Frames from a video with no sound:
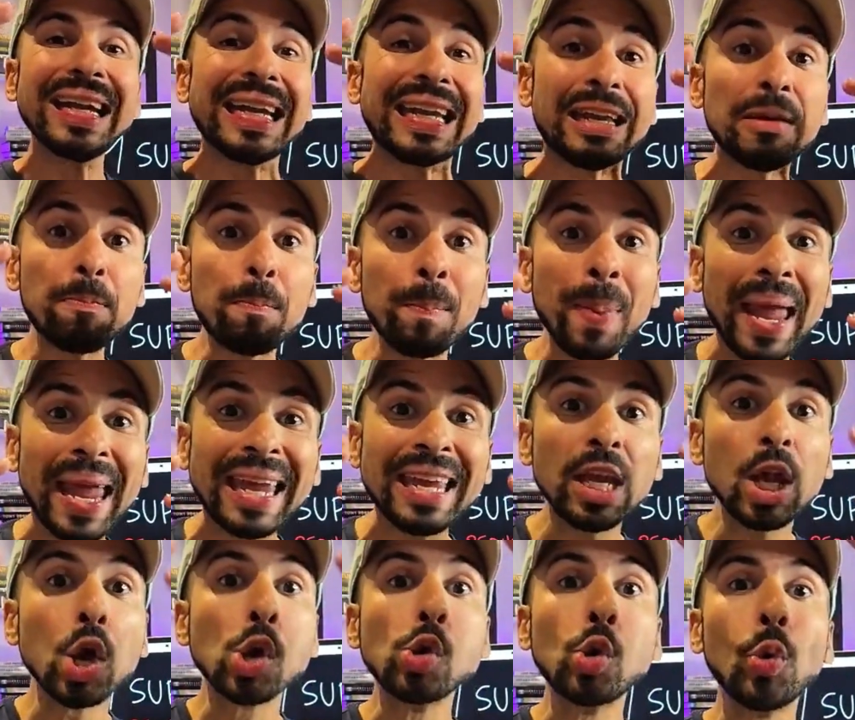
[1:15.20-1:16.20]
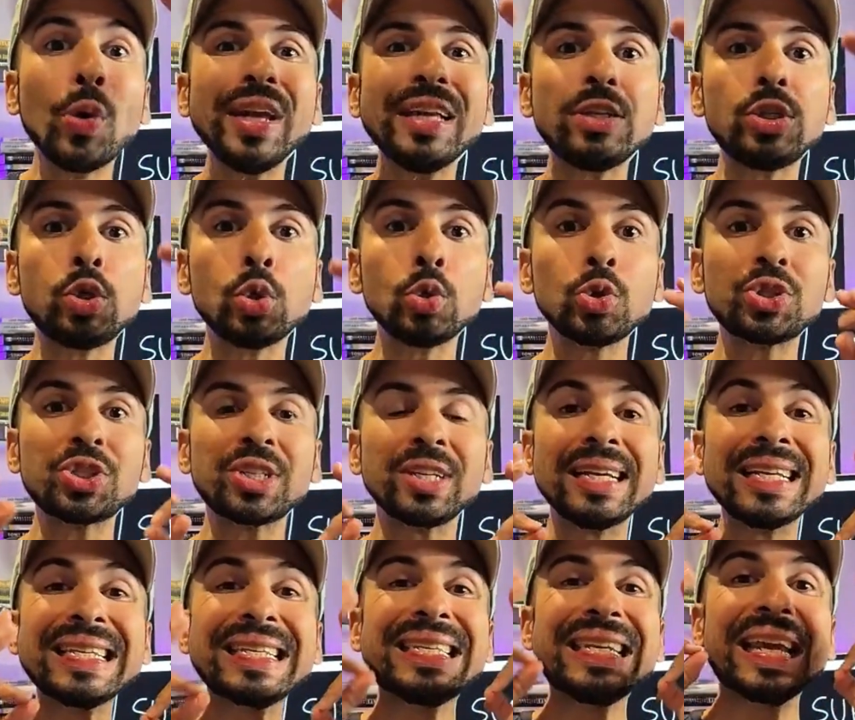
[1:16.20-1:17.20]
knee pain, reduced
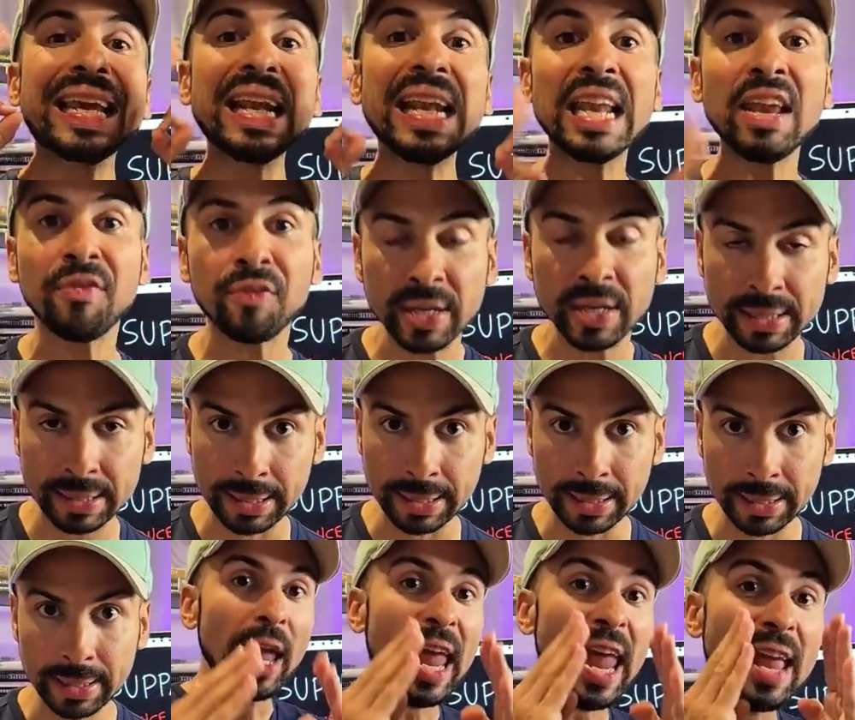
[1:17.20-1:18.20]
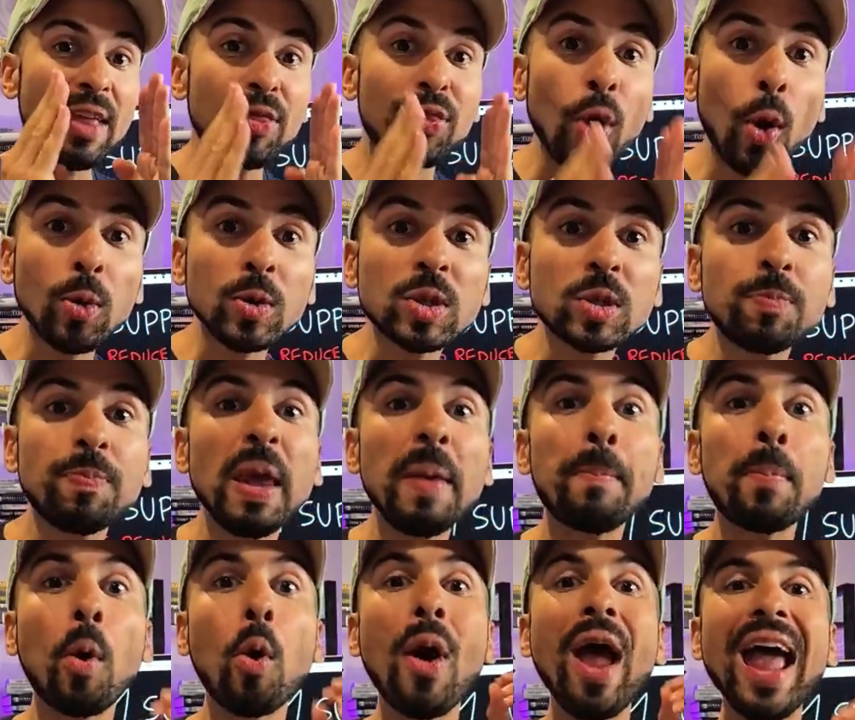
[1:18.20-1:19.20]
significantly. And those
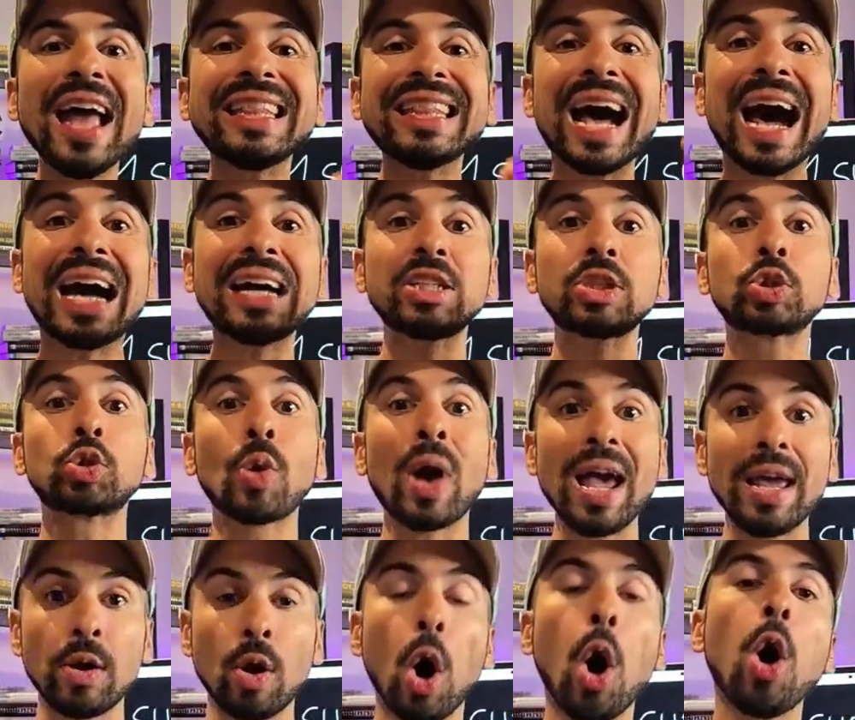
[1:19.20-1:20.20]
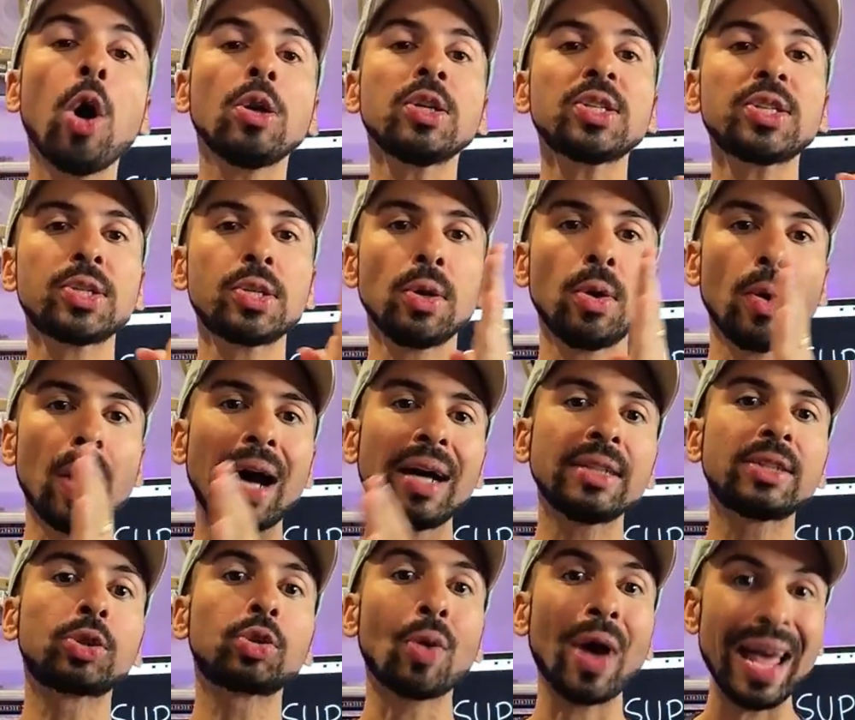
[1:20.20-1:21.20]
people had arthritis,
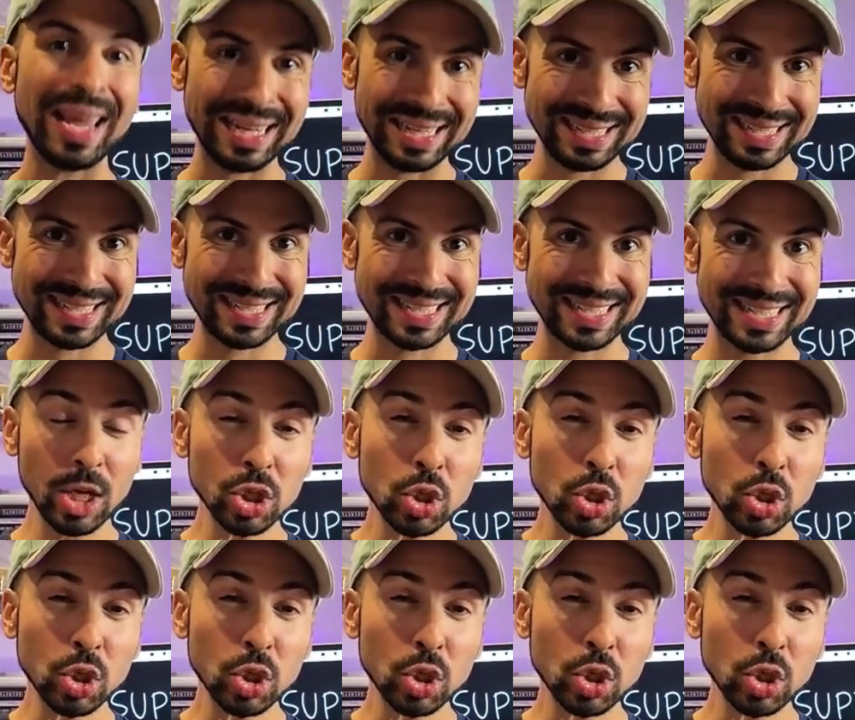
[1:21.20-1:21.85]
osteoarthritis.